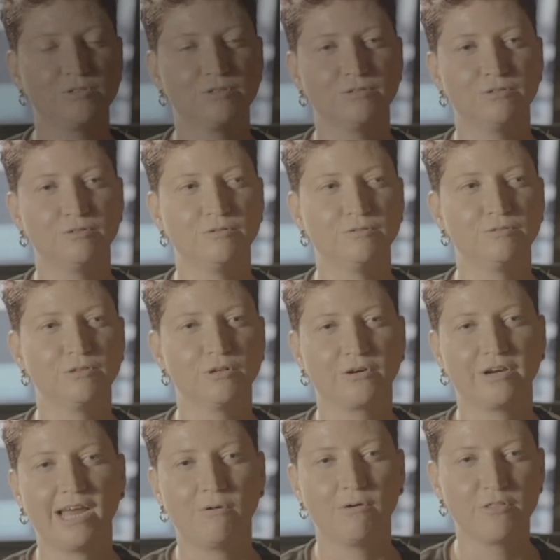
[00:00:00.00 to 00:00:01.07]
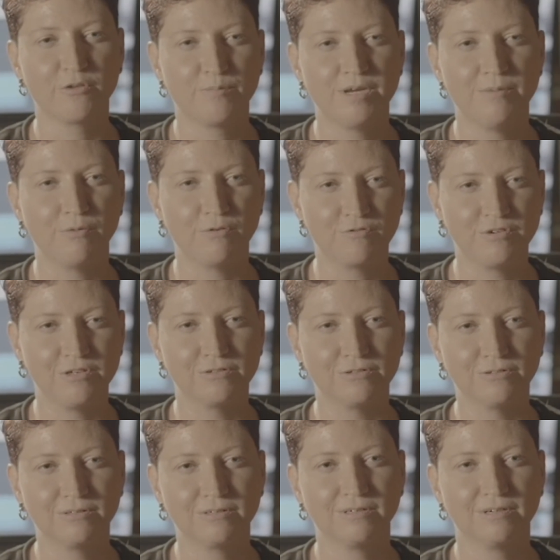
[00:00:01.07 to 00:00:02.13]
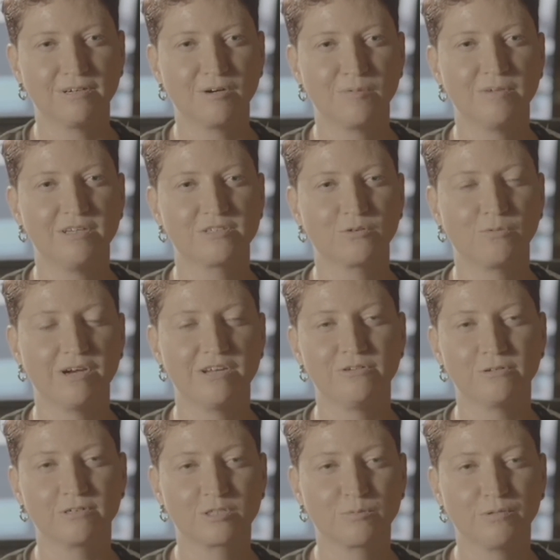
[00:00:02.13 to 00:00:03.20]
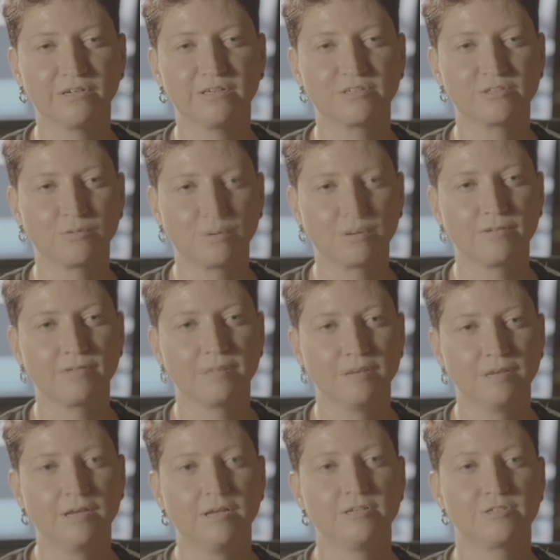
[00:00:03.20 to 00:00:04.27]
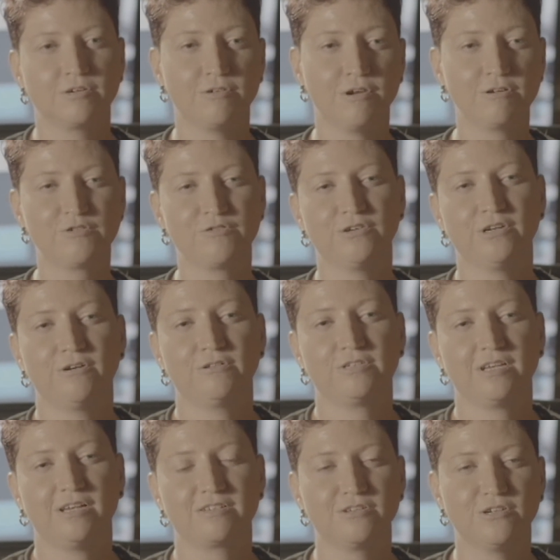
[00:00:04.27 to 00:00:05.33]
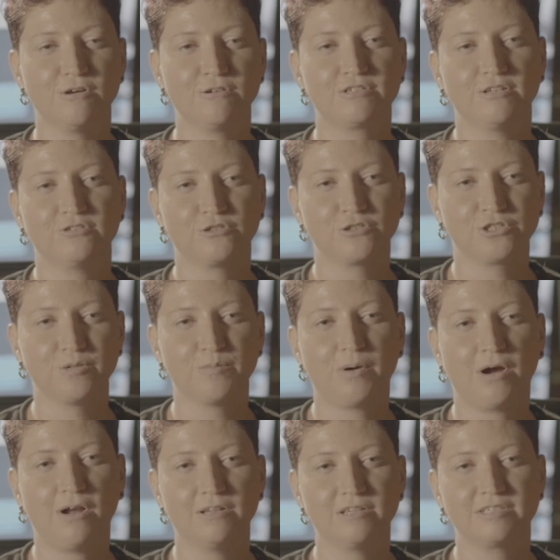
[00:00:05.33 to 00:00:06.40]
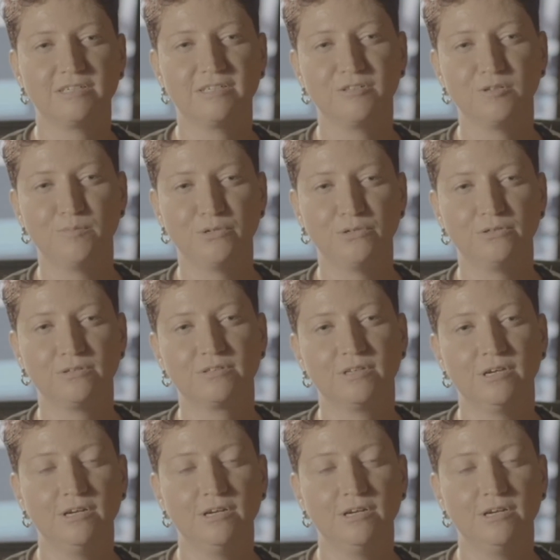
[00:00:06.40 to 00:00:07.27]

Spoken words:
to learn how other people feel. It's a way to experience the world. So Notes for Notes has a no censorship policy in the booth.